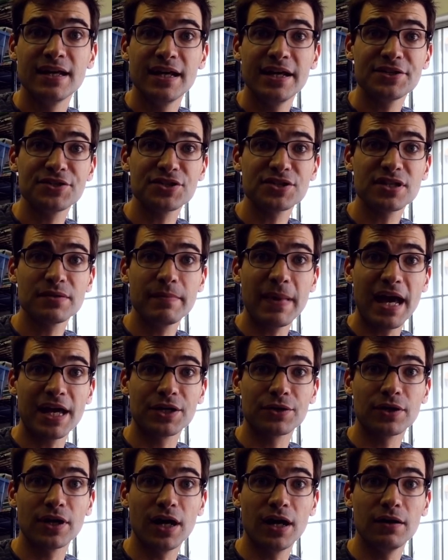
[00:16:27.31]
It's just a
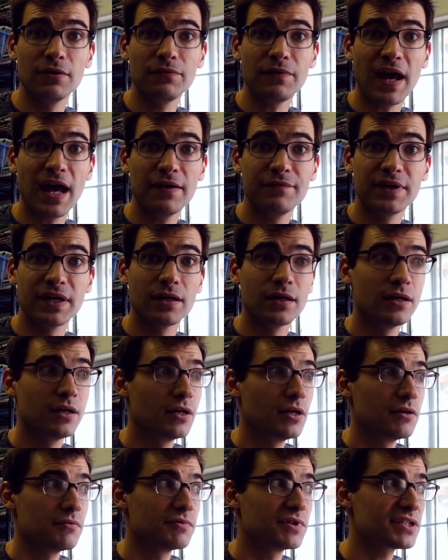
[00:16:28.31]
matter of having
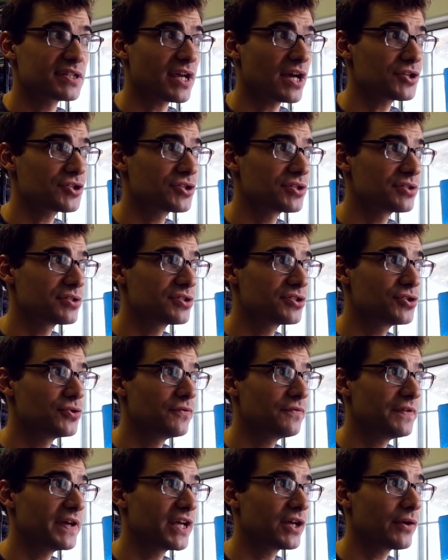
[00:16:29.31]
discussions
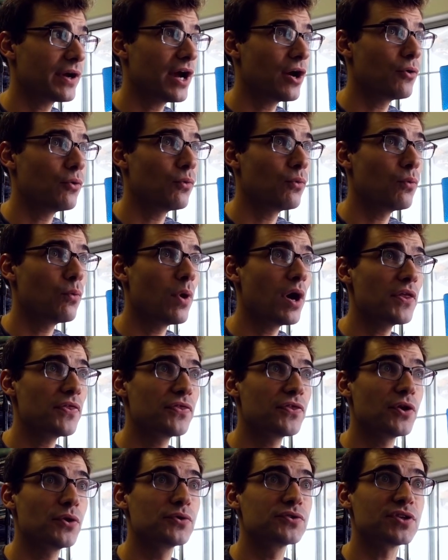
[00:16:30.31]
to figure out
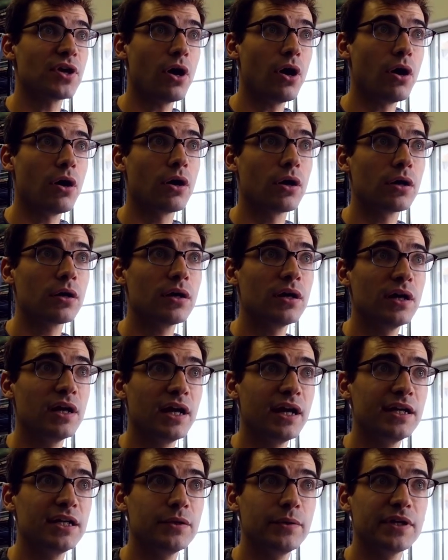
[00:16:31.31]
what those are
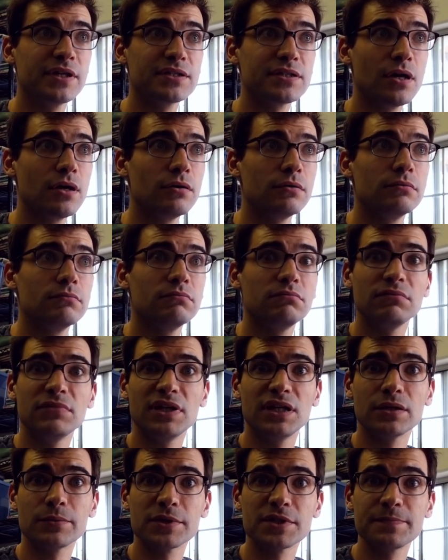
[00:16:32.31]
and doing so
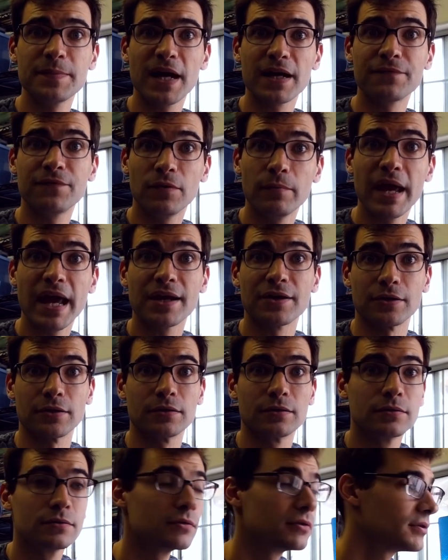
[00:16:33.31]
in a respectful manner.